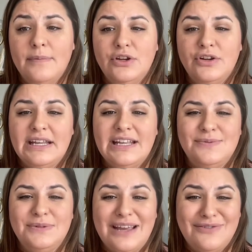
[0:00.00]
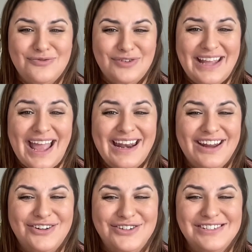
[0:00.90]
Your kids will never forget
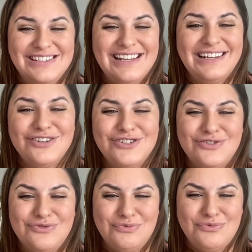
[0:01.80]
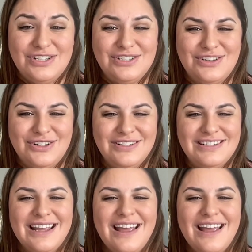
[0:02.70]
her signature dessert